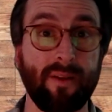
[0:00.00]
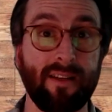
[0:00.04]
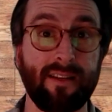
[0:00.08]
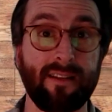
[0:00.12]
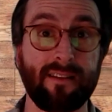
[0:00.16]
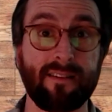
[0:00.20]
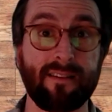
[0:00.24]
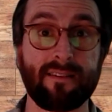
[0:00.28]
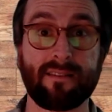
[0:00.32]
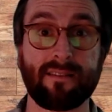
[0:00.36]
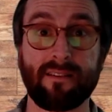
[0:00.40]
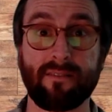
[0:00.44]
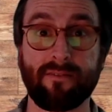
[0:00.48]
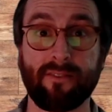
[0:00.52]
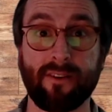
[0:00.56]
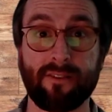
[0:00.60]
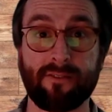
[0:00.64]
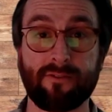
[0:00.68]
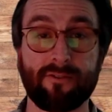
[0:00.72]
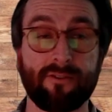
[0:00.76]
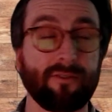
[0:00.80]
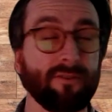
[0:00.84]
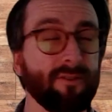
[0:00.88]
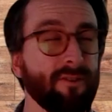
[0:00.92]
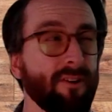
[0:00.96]
opinions
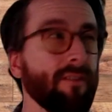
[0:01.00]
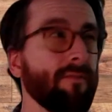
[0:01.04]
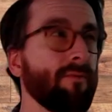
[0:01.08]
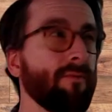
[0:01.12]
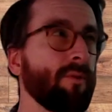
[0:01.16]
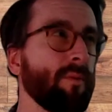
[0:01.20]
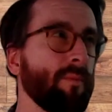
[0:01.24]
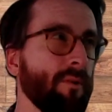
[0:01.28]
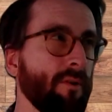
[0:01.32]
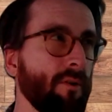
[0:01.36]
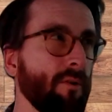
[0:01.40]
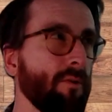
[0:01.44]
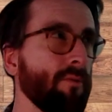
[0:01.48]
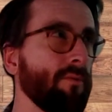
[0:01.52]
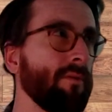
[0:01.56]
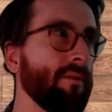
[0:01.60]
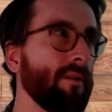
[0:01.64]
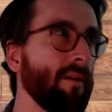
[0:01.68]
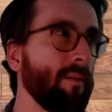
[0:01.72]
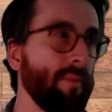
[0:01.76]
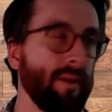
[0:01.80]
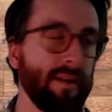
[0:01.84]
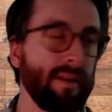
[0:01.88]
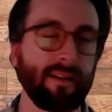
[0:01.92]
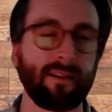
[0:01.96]
of others. Or sorry, form your
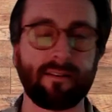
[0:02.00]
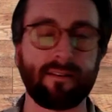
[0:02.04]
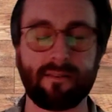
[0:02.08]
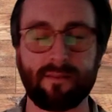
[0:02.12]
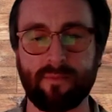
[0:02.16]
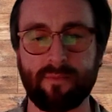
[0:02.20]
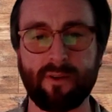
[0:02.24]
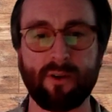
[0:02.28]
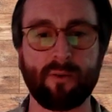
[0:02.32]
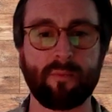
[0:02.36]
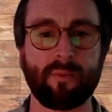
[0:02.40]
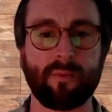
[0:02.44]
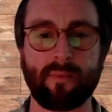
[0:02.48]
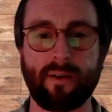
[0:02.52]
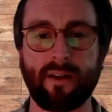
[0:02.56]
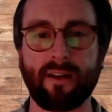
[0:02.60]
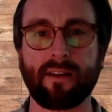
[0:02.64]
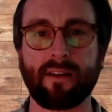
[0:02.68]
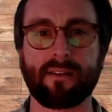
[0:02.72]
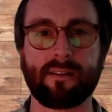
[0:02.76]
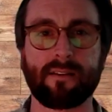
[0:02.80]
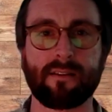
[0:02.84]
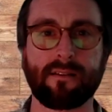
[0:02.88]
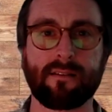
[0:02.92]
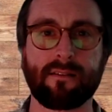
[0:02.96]
own opinions, be
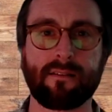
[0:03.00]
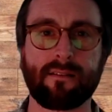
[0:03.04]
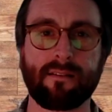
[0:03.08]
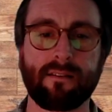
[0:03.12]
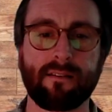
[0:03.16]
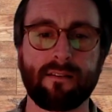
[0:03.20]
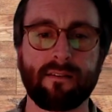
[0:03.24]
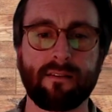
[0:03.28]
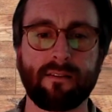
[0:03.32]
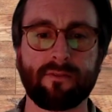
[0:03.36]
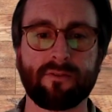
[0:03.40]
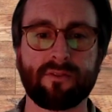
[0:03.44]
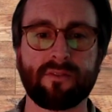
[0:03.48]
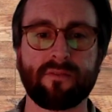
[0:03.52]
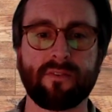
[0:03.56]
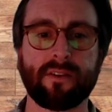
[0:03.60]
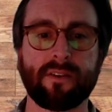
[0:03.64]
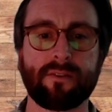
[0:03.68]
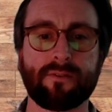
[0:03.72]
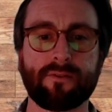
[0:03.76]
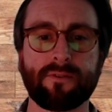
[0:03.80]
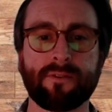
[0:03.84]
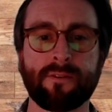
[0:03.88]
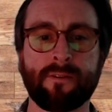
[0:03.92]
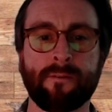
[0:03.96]
open-minded to those
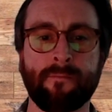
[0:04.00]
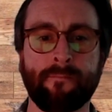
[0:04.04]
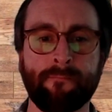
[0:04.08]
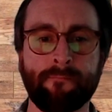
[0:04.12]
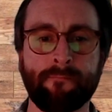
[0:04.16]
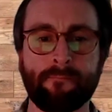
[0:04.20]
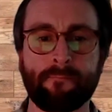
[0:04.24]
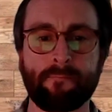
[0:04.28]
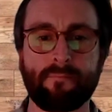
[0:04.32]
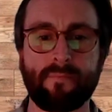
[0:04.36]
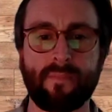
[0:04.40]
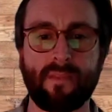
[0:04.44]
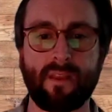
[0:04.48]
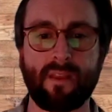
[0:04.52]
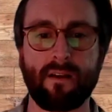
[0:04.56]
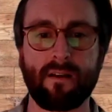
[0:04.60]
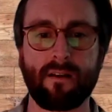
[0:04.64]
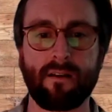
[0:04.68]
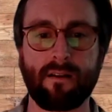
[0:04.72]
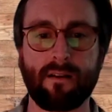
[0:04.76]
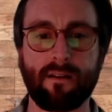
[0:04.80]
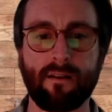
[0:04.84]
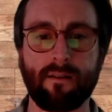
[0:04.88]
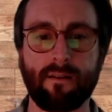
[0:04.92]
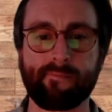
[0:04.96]
of others.
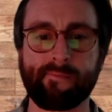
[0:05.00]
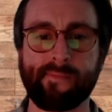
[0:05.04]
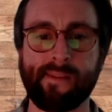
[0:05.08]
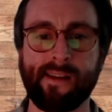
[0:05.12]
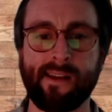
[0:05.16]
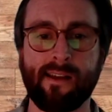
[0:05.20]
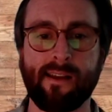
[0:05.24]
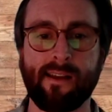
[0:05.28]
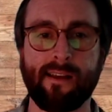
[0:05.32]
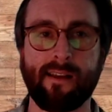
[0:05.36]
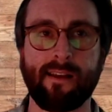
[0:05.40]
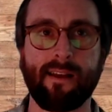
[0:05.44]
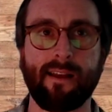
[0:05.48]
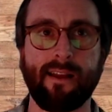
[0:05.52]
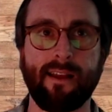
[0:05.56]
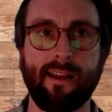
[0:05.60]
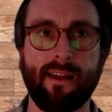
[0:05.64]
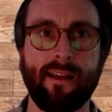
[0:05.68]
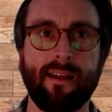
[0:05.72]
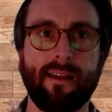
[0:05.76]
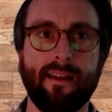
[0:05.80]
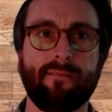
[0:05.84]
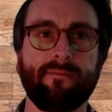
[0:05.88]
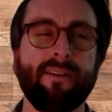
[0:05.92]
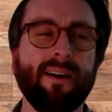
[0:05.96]
Um,
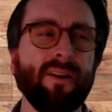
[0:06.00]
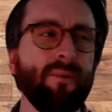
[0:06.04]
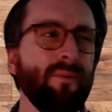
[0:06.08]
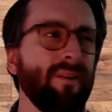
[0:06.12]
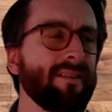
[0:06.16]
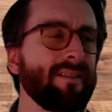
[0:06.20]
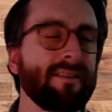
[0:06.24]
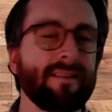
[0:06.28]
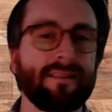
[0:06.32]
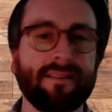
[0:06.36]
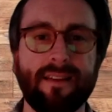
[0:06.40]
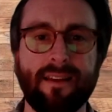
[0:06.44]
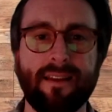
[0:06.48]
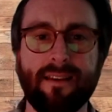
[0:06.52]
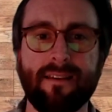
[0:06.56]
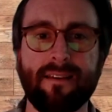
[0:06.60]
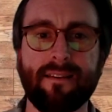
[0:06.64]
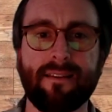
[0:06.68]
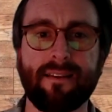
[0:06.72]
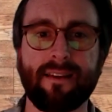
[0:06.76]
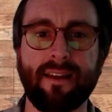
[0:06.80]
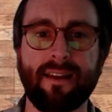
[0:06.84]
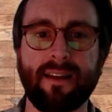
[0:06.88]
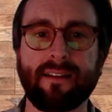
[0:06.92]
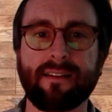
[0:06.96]
and find ways to
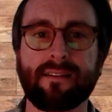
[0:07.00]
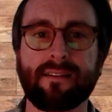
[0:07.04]
stay